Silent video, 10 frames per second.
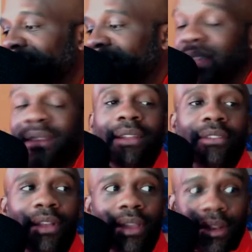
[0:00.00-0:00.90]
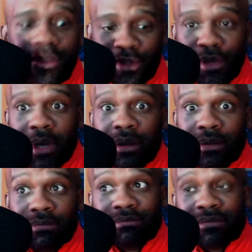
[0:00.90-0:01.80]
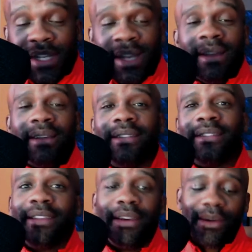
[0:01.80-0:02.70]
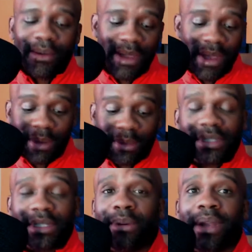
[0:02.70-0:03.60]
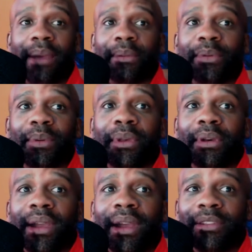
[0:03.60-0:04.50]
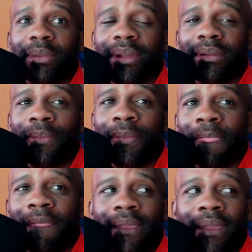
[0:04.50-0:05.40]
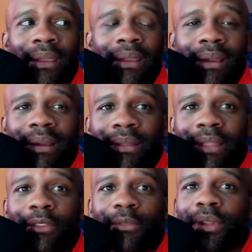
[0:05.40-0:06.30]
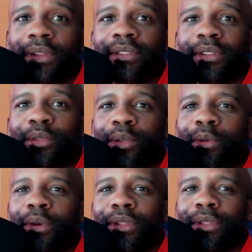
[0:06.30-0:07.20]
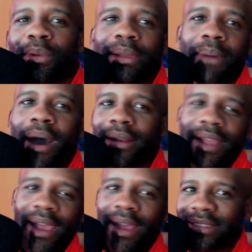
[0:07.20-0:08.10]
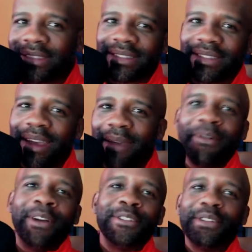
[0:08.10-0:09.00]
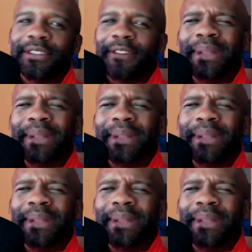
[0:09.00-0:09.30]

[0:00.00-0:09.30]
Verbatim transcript: And that's all I got to say about it. so Let's see what happens with Bill Cosby. Uh, thanks for listening to the Word of the Week podcast. I'm Von Joseph.